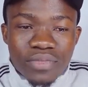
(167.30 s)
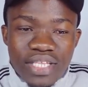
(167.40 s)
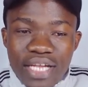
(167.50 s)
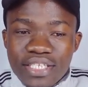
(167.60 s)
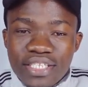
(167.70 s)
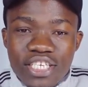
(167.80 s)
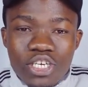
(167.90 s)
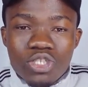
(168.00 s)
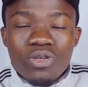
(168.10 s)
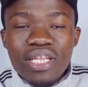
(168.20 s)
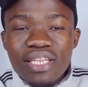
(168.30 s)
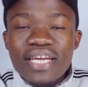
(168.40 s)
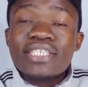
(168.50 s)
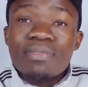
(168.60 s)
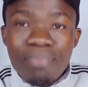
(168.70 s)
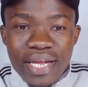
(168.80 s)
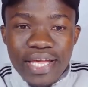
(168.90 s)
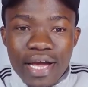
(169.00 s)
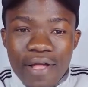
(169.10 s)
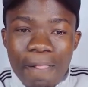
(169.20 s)
that stick to the next
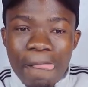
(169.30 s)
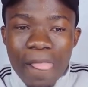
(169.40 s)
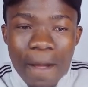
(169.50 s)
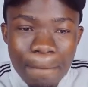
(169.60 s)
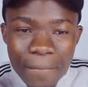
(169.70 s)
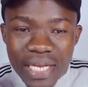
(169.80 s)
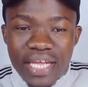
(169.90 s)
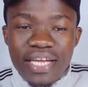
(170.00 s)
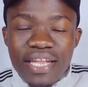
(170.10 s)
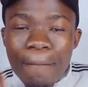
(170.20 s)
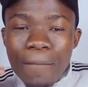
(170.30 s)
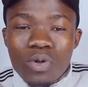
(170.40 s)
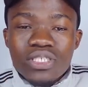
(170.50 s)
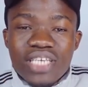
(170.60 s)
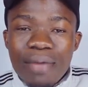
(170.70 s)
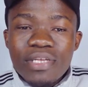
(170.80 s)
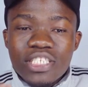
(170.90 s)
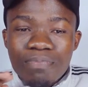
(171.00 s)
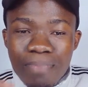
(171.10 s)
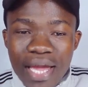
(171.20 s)
player. Meaning, the most time
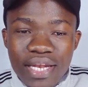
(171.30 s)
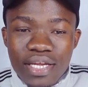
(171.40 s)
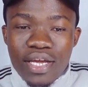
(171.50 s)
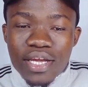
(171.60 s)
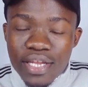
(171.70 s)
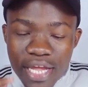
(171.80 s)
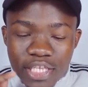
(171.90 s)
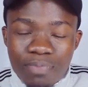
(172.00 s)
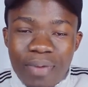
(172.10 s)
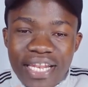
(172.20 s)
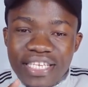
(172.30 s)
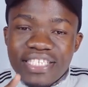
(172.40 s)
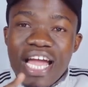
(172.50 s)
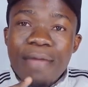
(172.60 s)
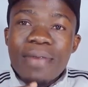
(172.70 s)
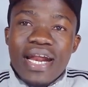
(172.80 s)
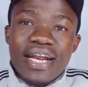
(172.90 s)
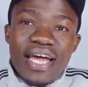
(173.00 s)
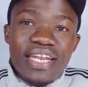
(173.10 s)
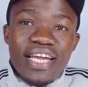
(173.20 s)
they spend time
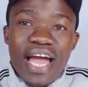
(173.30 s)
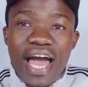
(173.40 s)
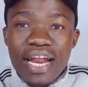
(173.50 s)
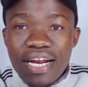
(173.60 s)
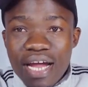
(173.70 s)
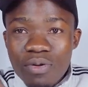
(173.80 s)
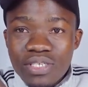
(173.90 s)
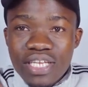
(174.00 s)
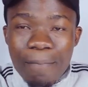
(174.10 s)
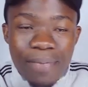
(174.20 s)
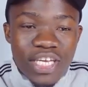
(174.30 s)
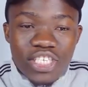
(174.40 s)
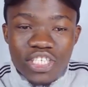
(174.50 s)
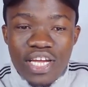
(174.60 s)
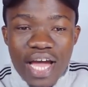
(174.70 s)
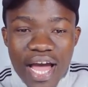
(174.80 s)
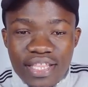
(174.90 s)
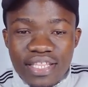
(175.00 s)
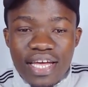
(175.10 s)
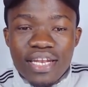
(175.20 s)
running around the pitch
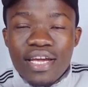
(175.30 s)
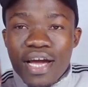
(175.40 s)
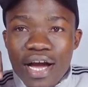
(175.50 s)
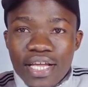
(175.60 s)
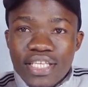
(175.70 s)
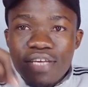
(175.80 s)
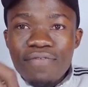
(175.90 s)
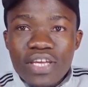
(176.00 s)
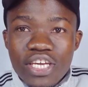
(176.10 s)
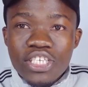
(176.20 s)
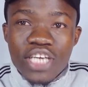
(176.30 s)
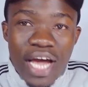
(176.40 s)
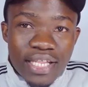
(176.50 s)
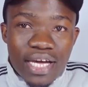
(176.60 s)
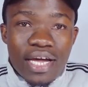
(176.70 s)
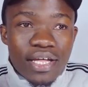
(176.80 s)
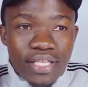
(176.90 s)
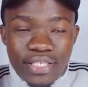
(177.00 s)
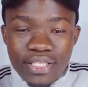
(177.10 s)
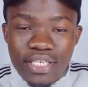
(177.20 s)
other than giving each other
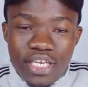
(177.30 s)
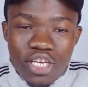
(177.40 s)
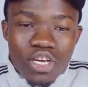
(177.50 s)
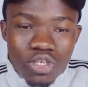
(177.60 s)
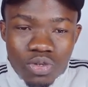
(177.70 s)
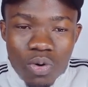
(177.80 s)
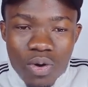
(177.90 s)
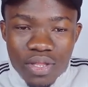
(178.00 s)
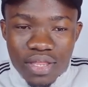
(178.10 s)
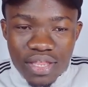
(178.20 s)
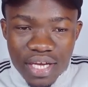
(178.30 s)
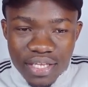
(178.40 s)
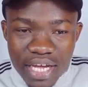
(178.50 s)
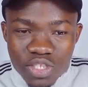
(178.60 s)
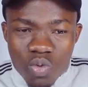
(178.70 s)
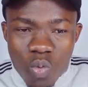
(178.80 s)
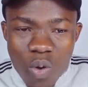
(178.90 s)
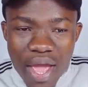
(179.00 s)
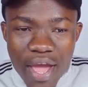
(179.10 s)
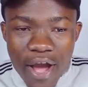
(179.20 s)
the stick. So that's
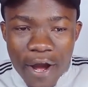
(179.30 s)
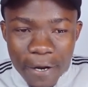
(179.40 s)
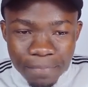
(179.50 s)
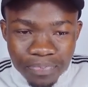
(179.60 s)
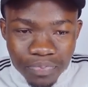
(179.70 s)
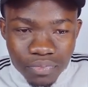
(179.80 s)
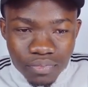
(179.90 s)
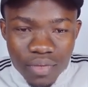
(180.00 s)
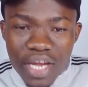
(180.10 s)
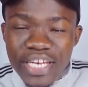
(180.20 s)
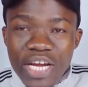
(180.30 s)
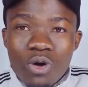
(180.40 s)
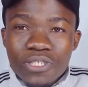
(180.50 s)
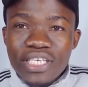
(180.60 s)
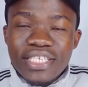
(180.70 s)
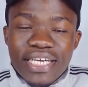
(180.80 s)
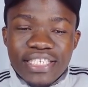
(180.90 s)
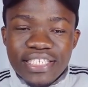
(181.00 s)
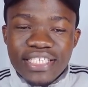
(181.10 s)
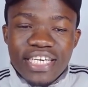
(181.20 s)
where the consolidation